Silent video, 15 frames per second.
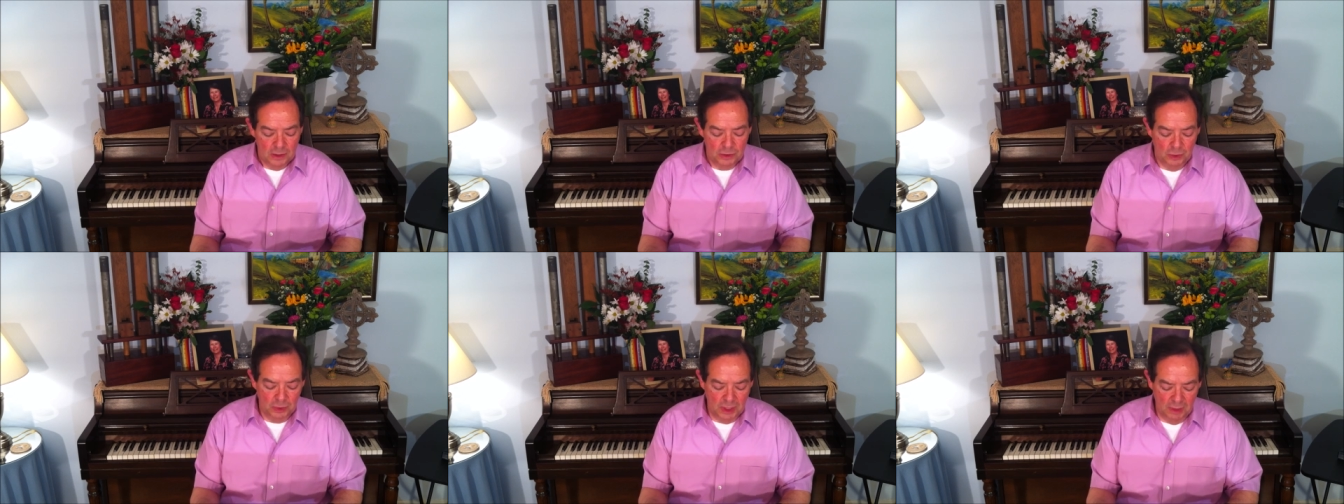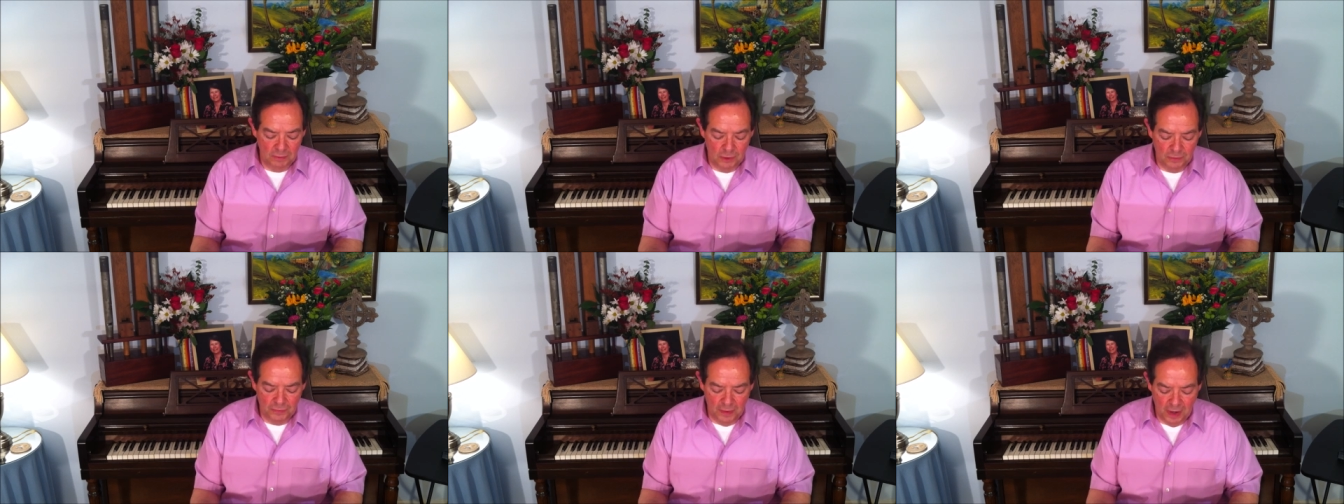So
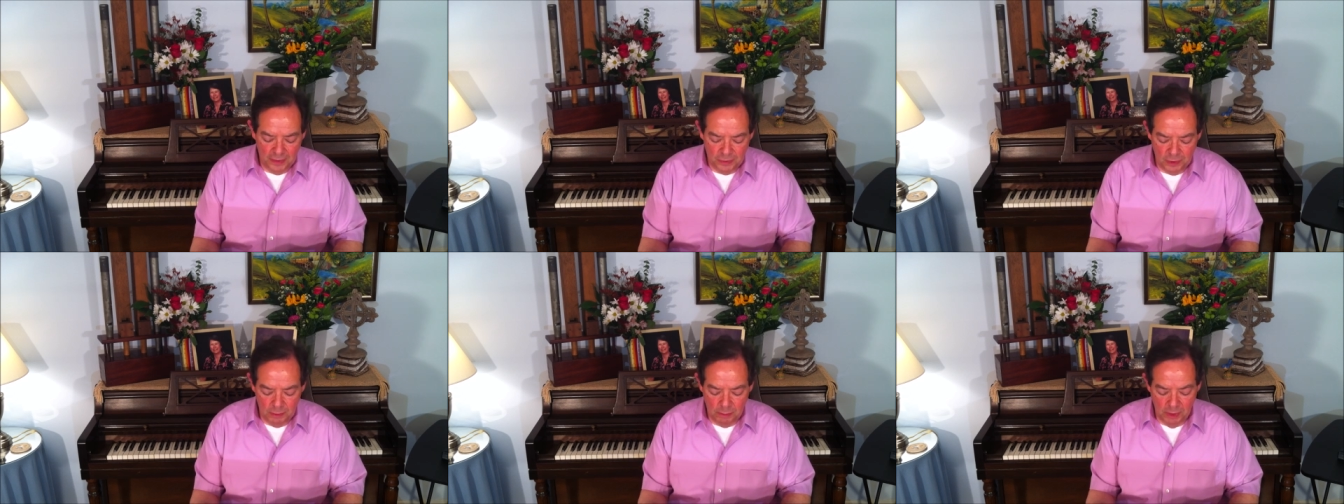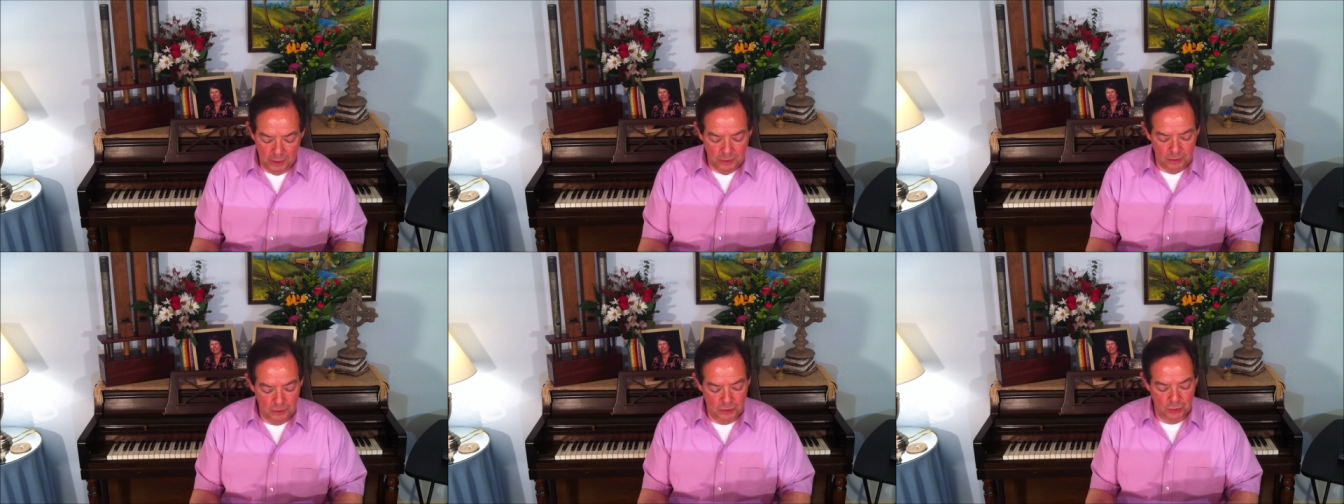give your father and
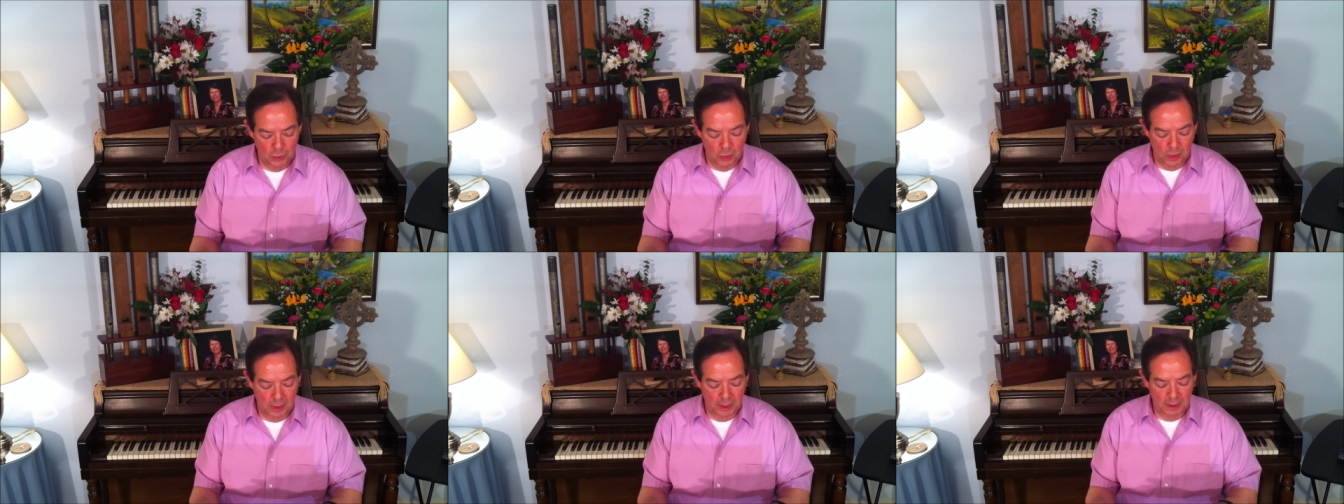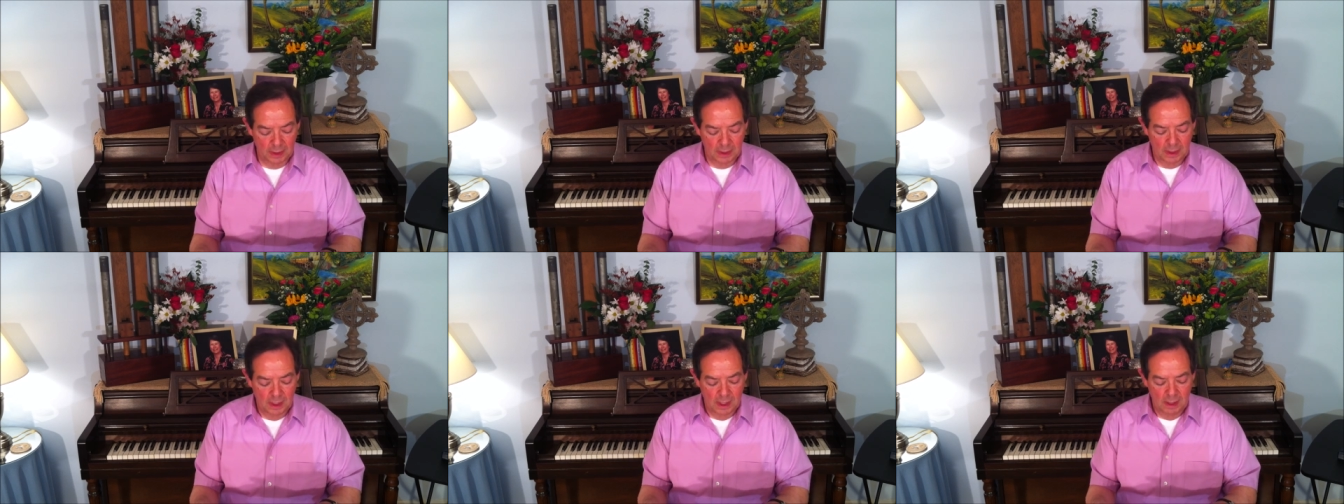mother
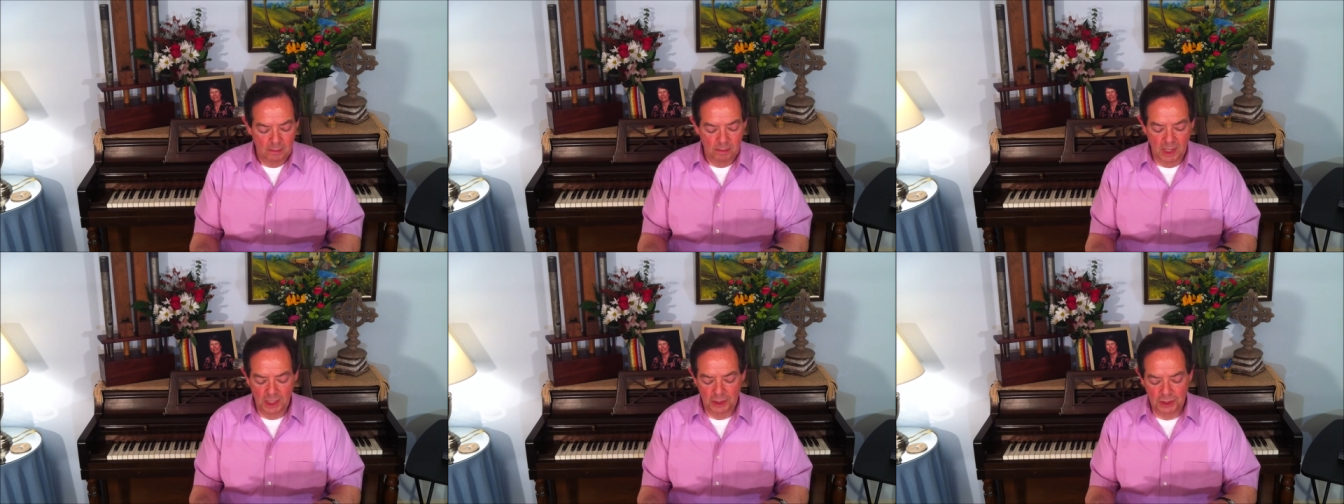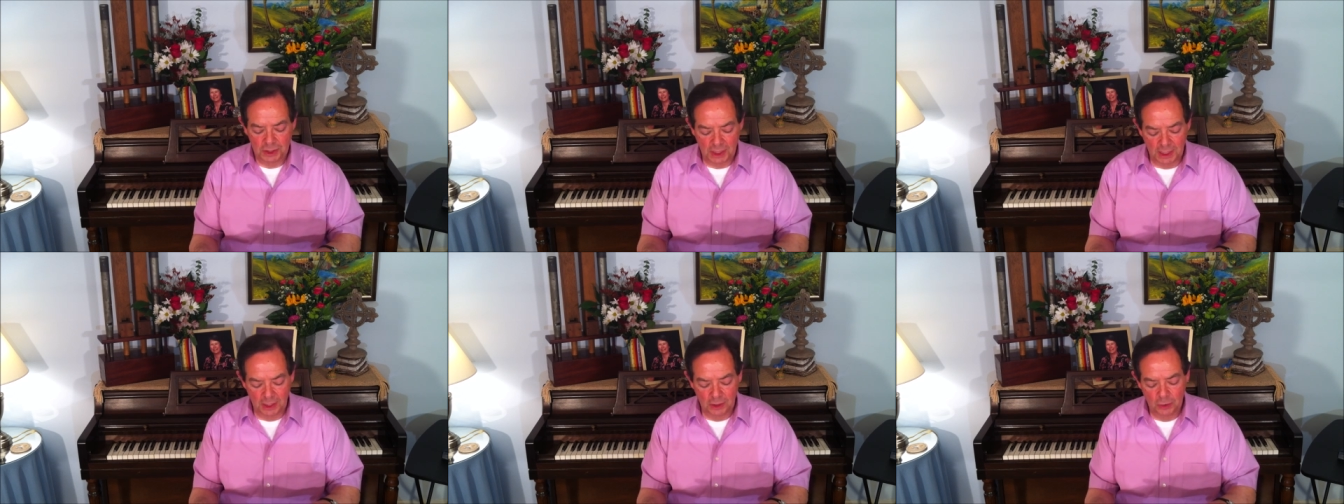joy. May
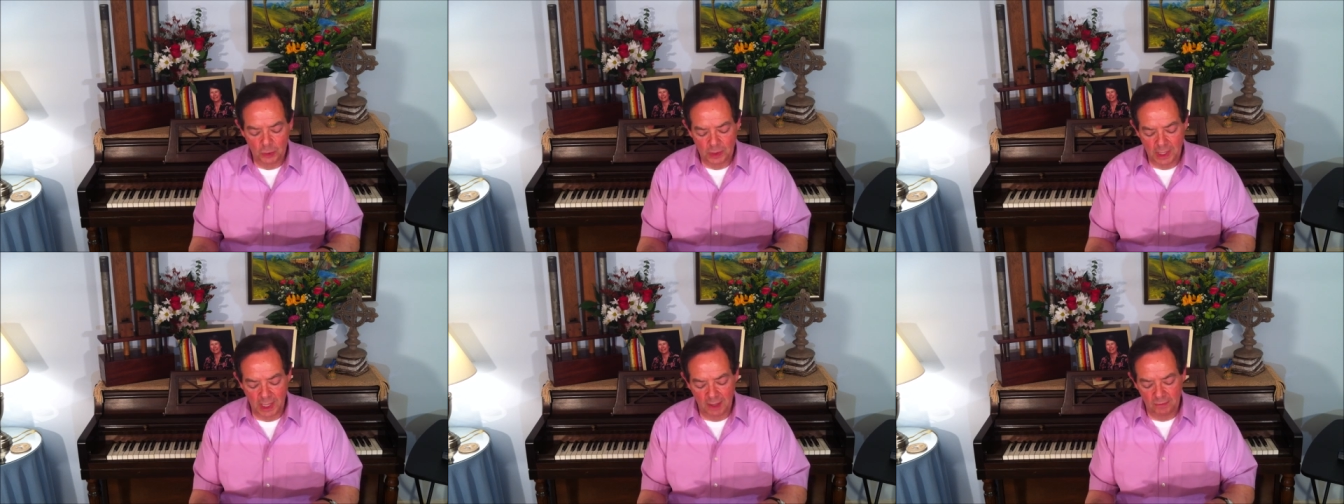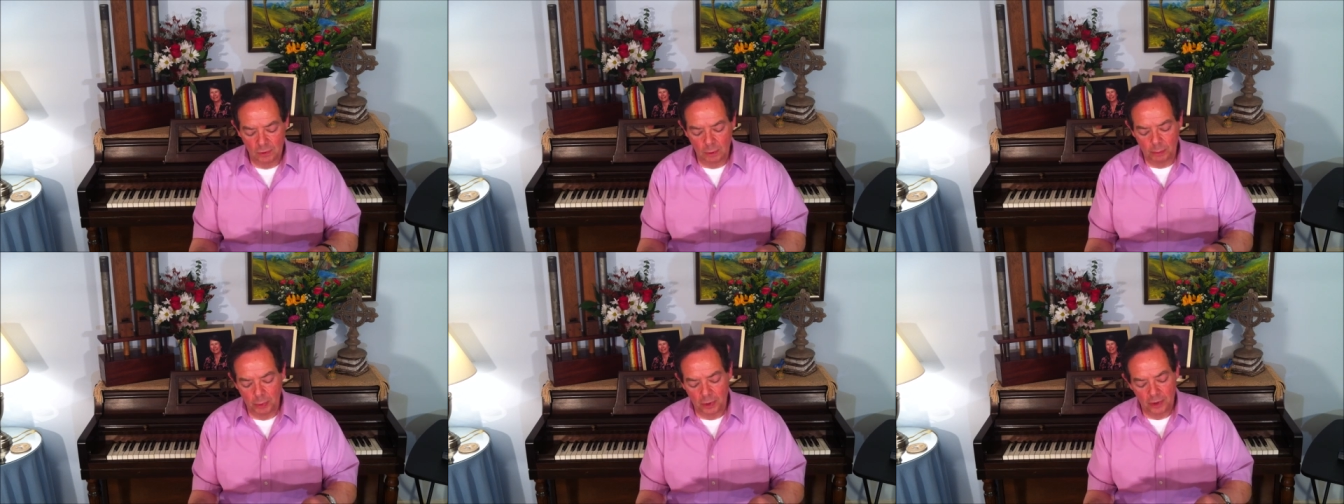she who gave
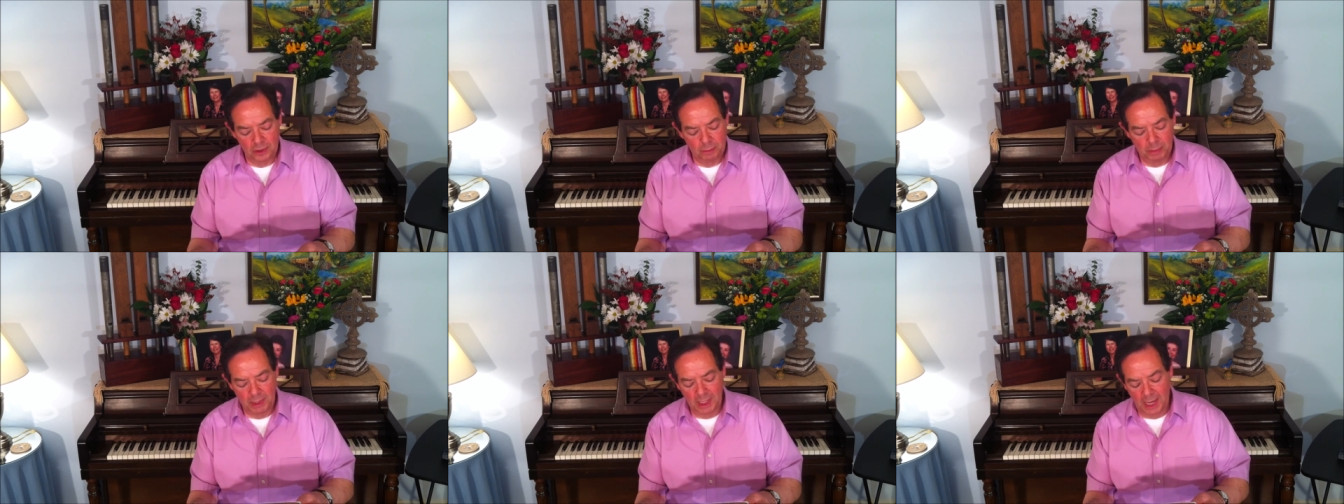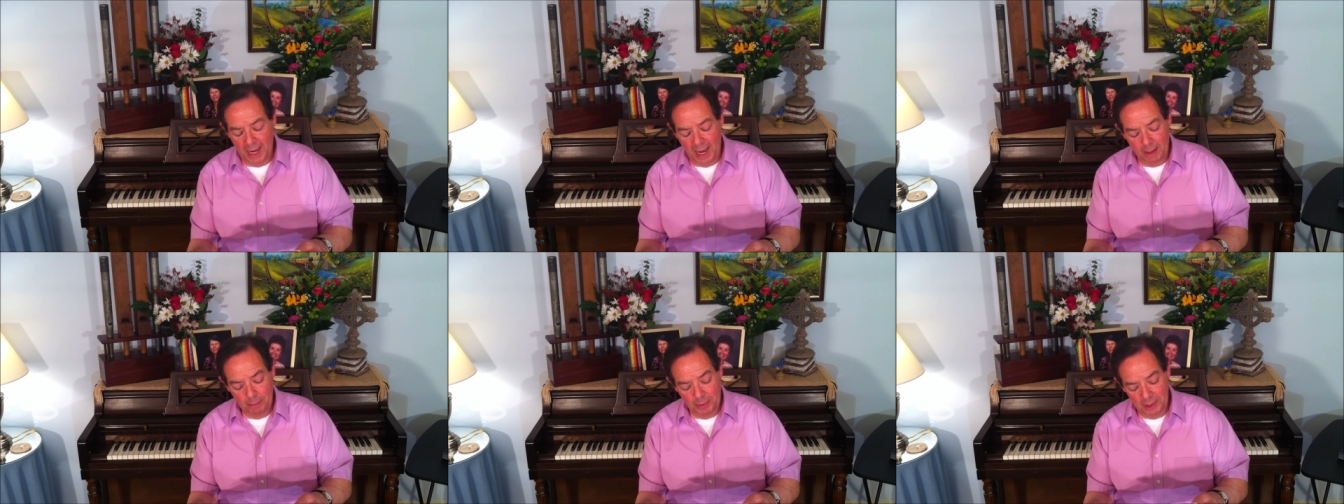you birth be
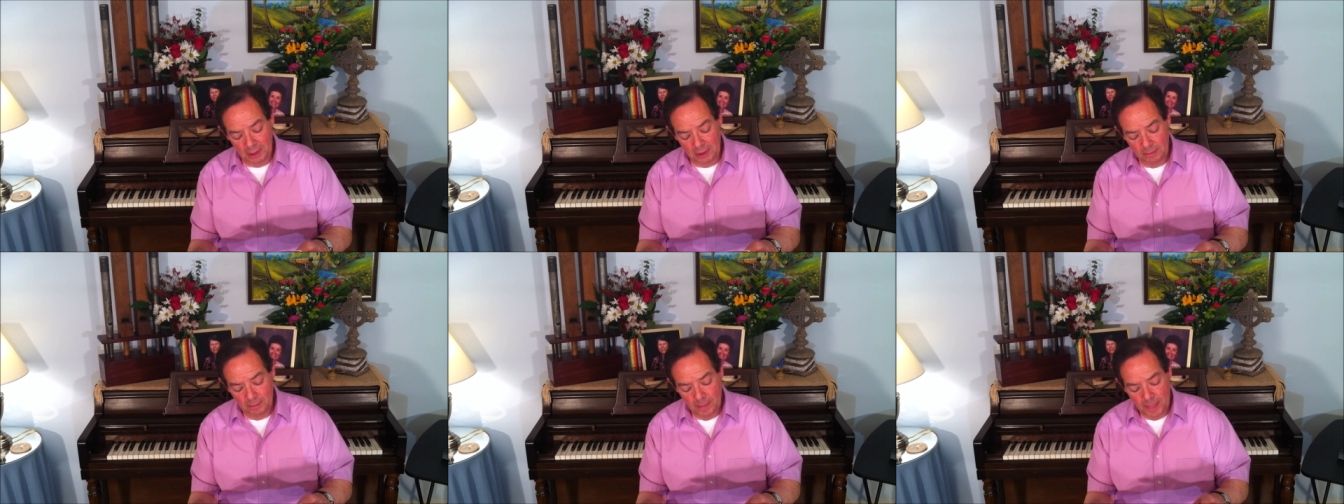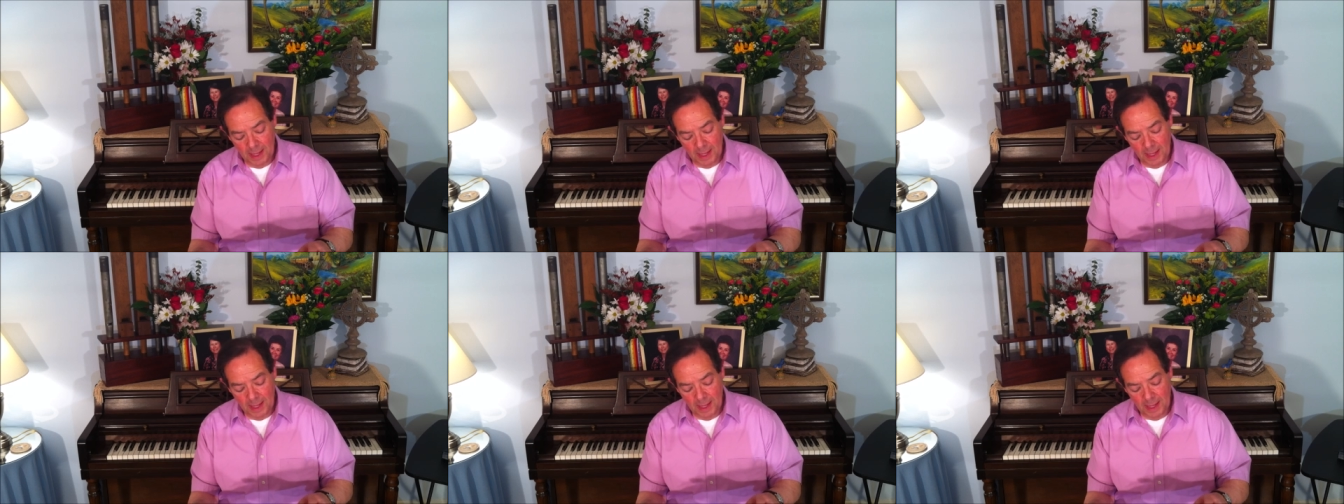happy.